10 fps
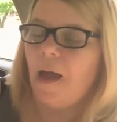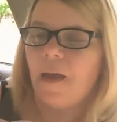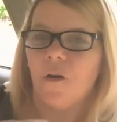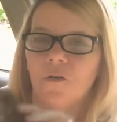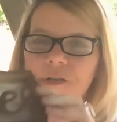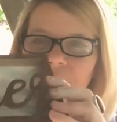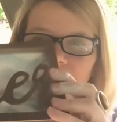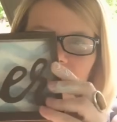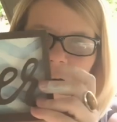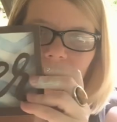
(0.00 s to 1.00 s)
Here's the
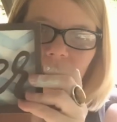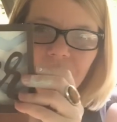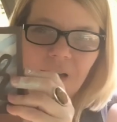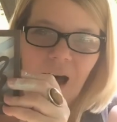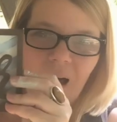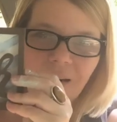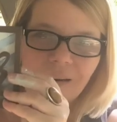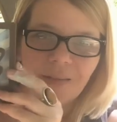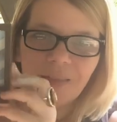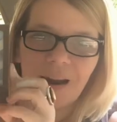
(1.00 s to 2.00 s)
Gather sign
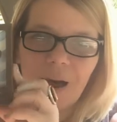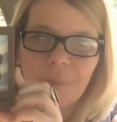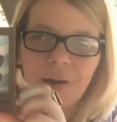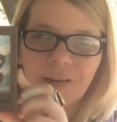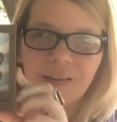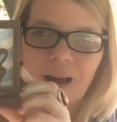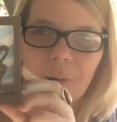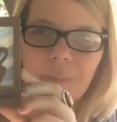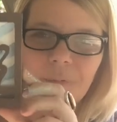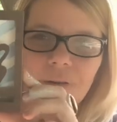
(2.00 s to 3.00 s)
that I picked
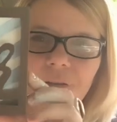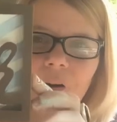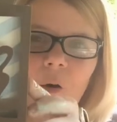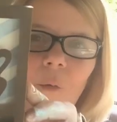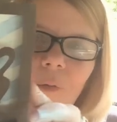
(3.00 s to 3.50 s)
up. So